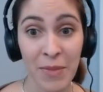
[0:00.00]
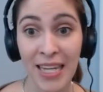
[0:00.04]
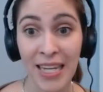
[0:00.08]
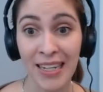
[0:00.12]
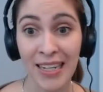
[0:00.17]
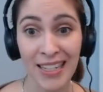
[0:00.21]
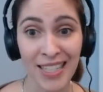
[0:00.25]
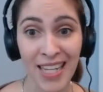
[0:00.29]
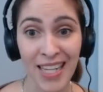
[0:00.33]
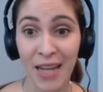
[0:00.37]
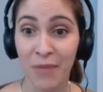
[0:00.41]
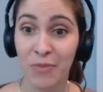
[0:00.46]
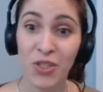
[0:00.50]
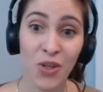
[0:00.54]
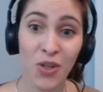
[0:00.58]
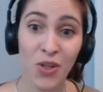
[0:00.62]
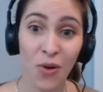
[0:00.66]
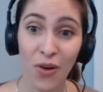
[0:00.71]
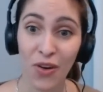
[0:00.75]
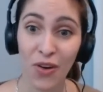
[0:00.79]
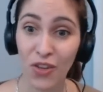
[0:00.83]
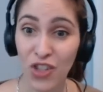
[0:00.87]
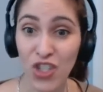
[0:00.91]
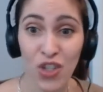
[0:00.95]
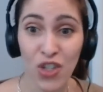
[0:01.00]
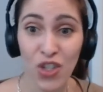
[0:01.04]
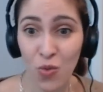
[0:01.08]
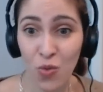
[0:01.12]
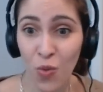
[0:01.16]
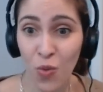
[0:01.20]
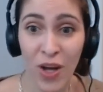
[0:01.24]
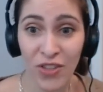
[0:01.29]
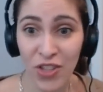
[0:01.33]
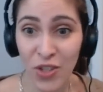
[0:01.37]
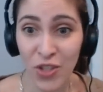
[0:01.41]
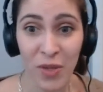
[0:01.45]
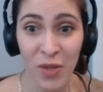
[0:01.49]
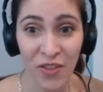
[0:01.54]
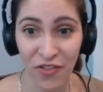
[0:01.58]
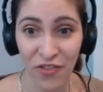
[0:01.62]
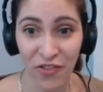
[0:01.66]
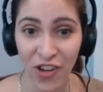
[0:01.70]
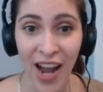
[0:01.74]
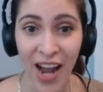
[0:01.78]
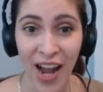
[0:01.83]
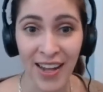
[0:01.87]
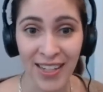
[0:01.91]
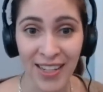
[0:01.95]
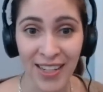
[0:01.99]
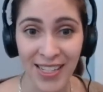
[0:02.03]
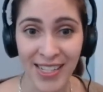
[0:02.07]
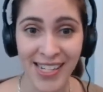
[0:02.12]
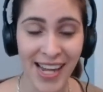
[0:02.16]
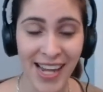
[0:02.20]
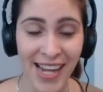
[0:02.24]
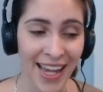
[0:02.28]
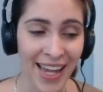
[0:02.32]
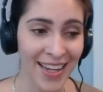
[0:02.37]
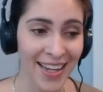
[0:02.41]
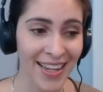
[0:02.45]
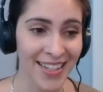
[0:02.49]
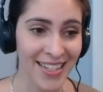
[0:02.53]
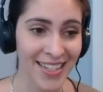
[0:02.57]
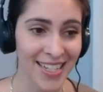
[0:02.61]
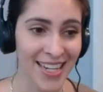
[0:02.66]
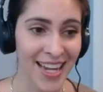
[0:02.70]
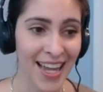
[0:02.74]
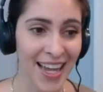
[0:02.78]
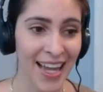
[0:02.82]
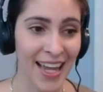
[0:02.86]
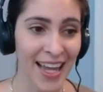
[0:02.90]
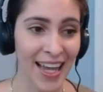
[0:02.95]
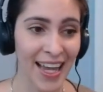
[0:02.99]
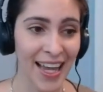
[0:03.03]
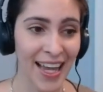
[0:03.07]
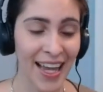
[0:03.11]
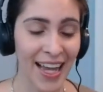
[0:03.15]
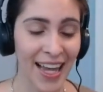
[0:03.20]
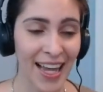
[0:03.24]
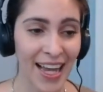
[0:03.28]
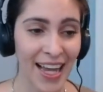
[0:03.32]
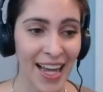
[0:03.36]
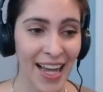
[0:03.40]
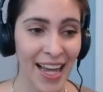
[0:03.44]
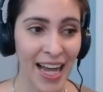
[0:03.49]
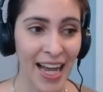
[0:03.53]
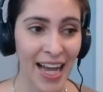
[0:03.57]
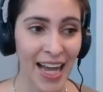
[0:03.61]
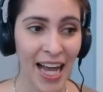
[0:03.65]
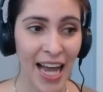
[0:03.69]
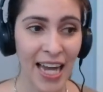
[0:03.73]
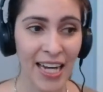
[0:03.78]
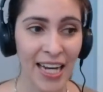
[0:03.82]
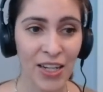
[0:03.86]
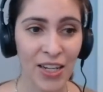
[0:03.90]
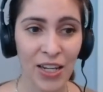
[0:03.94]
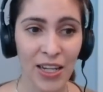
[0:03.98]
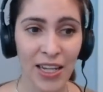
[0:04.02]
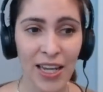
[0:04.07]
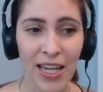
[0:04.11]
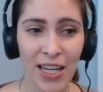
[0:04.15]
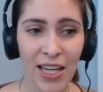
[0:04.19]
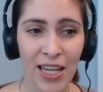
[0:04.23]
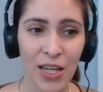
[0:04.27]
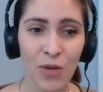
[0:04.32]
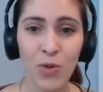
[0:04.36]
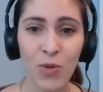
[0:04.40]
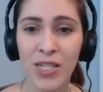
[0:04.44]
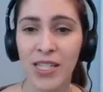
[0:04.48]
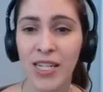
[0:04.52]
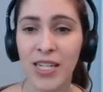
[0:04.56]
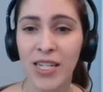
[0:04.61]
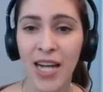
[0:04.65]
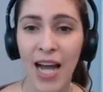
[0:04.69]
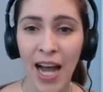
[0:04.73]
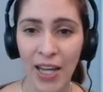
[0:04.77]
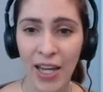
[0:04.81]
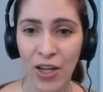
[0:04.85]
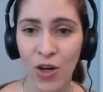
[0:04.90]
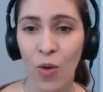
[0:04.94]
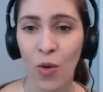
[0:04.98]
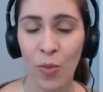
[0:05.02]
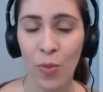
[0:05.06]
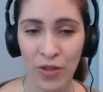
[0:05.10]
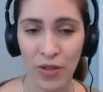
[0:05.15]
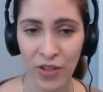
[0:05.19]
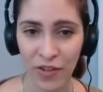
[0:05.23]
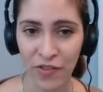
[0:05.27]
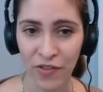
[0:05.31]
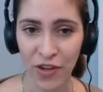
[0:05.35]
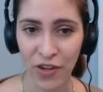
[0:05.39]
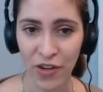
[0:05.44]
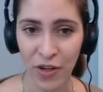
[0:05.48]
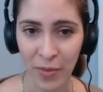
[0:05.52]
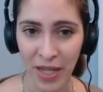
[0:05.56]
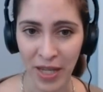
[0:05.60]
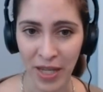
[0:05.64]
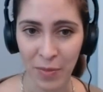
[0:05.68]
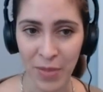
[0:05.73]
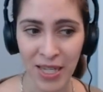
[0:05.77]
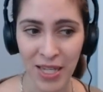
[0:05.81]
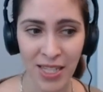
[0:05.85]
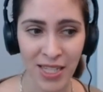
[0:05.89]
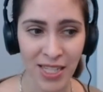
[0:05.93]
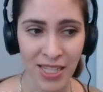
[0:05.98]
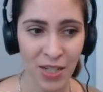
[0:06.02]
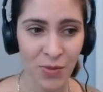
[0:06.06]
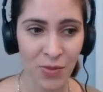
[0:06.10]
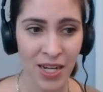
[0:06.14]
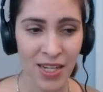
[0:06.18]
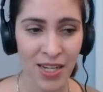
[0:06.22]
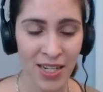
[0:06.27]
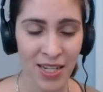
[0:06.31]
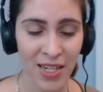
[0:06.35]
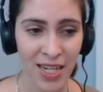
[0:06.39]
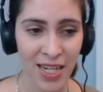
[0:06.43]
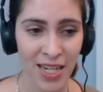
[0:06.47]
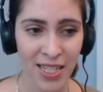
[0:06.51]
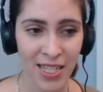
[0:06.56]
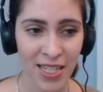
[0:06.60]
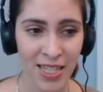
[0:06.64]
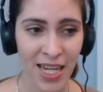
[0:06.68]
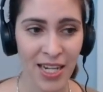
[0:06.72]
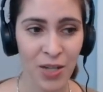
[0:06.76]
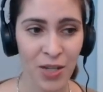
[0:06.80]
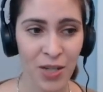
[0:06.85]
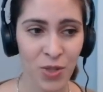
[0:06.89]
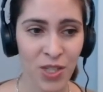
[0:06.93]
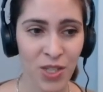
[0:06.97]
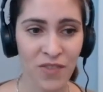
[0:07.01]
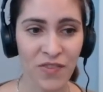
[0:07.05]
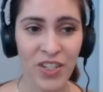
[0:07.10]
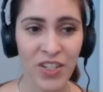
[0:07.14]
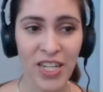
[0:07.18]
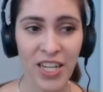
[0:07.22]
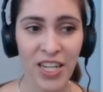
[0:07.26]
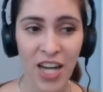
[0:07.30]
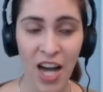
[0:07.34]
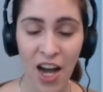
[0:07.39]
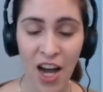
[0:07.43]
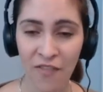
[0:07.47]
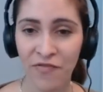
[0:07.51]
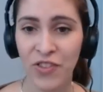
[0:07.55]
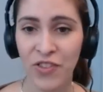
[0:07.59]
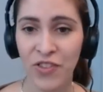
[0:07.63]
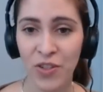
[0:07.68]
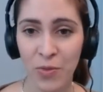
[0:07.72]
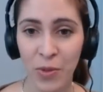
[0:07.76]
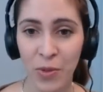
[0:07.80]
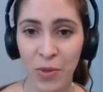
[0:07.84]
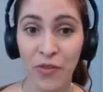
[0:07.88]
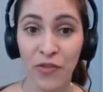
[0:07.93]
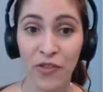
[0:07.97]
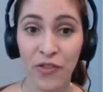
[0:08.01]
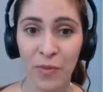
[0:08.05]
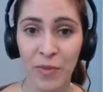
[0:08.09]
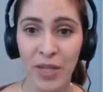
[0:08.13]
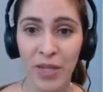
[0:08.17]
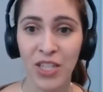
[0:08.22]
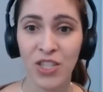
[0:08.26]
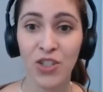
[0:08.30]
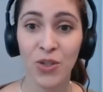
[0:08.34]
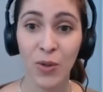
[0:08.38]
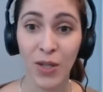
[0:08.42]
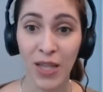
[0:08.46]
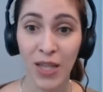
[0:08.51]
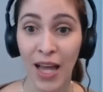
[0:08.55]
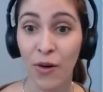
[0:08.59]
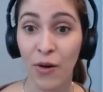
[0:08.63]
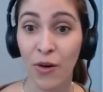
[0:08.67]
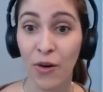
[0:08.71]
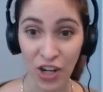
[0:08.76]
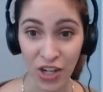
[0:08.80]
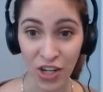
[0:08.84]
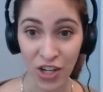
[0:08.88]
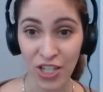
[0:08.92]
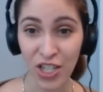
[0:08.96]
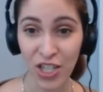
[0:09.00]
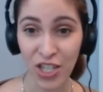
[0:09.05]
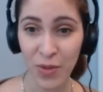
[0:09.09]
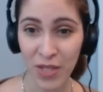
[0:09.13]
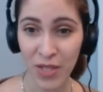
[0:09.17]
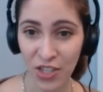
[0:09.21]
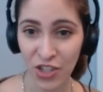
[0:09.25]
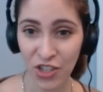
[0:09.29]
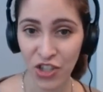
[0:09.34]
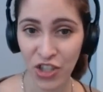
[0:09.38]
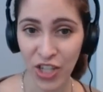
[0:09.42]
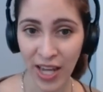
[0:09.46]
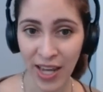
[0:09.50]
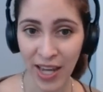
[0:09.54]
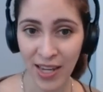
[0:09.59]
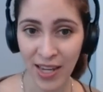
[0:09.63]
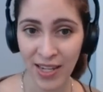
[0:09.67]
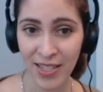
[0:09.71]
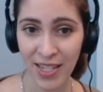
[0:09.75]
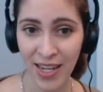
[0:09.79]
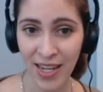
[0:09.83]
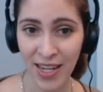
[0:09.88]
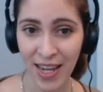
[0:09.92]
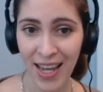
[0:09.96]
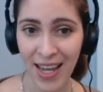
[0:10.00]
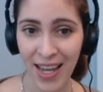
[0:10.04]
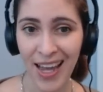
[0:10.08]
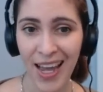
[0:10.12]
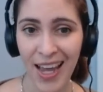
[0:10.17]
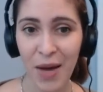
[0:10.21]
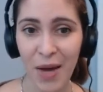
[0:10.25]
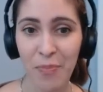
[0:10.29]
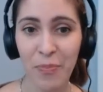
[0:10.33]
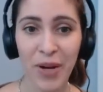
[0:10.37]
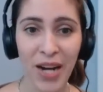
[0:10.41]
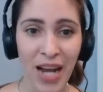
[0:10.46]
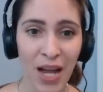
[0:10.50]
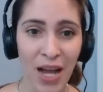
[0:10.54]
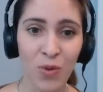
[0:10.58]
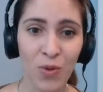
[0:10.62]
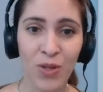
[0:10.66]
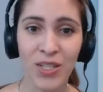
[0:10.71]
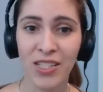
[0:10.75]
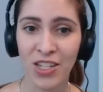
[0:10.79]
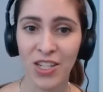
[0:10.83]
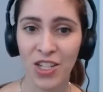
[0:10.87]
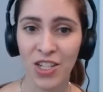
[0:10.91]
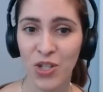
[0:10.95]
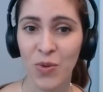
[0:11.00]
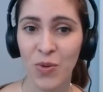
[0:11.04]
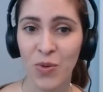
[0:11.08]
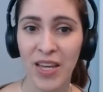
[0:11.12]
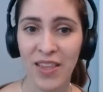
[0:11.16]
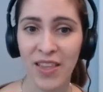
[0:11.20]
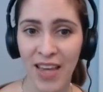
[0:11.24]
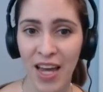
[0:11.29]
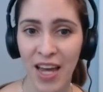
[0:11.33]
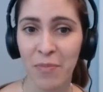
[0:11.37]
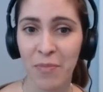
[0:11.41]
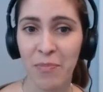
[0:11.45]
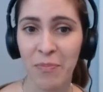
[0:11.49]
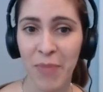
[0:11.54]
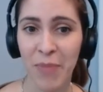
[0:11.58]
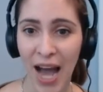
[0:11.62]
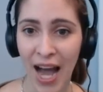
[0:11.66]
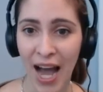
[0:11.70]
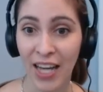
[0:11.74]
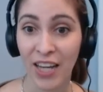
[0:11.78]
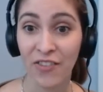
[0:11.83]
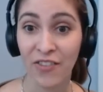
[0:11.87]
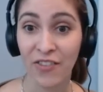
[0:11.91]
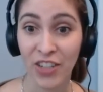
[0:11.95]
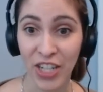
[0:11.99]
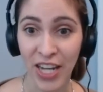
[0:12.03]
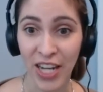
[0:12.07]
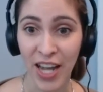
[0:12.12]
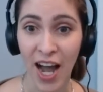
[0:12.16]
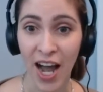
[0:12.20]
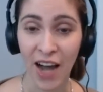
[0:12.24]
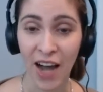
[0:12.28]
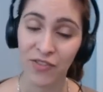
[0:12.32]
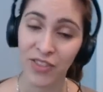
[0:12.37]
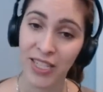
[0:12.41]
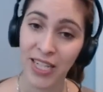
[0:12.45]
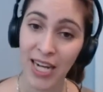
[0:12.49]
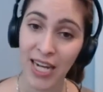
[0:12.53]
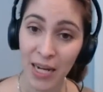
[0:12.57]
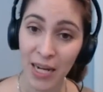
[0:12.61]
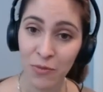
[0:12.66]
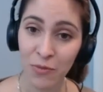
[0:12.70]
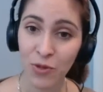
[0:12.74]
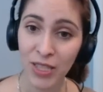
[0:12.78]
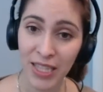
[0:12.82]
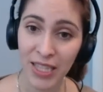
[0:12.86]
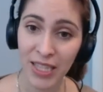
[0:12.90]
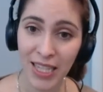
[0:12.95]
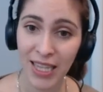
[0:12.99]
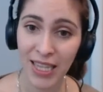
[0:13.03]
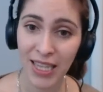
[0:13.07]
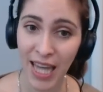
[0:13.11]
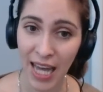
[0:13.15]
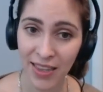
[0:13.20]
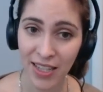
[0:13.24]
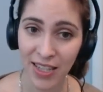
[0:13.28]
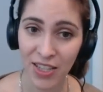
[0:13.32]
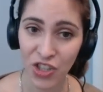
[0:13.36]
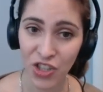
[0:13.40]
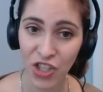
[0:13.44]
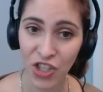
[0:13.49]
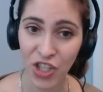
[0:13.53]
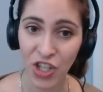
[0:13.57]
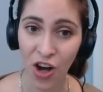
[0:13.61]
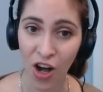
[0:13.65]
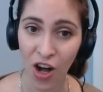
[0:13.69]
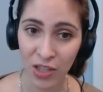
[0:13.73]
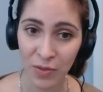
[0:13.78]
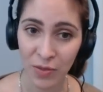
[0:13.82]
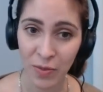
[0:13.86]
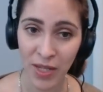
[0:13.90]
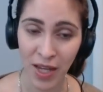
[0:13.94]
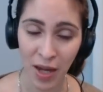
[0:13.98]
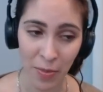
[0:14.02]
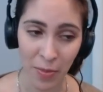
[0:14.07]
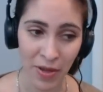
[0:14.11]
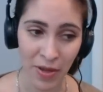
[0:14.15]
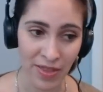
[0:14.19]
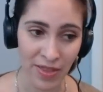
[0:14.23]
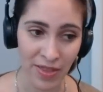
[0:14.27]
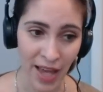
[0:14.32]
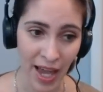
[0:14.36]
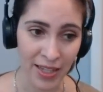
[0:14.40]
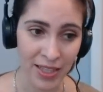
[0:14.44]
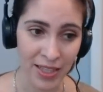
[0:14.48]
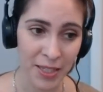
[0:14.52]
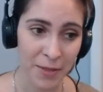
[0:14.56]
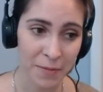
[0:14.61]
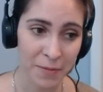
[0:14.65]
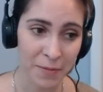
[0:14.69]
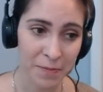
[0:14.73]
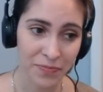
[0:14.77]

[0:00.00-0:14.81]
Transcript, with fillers: anytime. So do you want to be friends? And and it, it was an eye-opener for me, because I recognized that it was very comfortable for me to allow her to initiate, but I wasn't right. doing that back very often. And I'm really glad that she called me up on that,